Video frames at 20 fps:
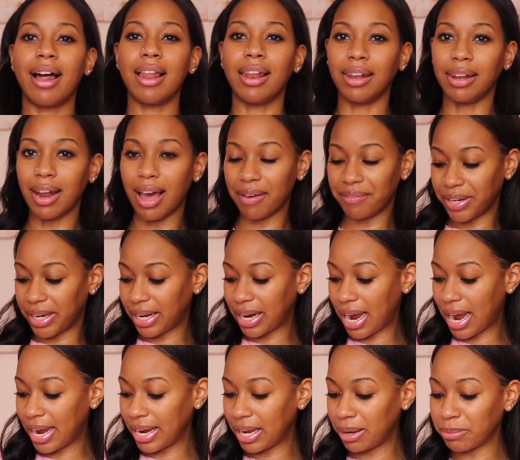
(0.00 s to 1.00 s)
love it.
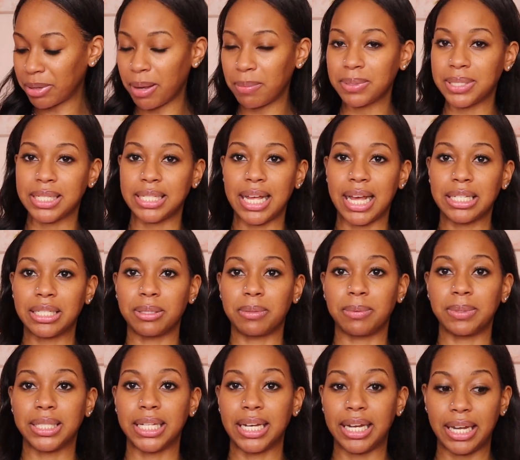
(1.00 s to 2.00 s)
I am obsessed
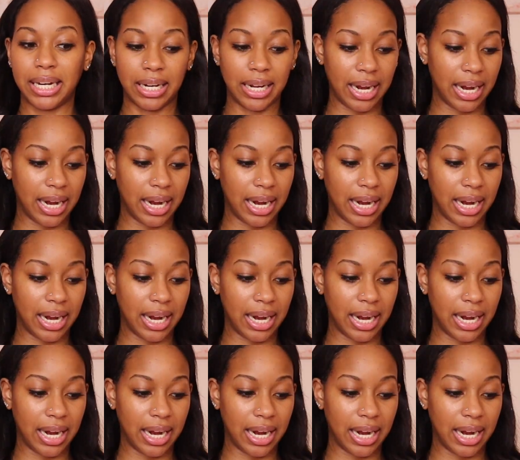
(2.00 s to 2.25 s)
with it.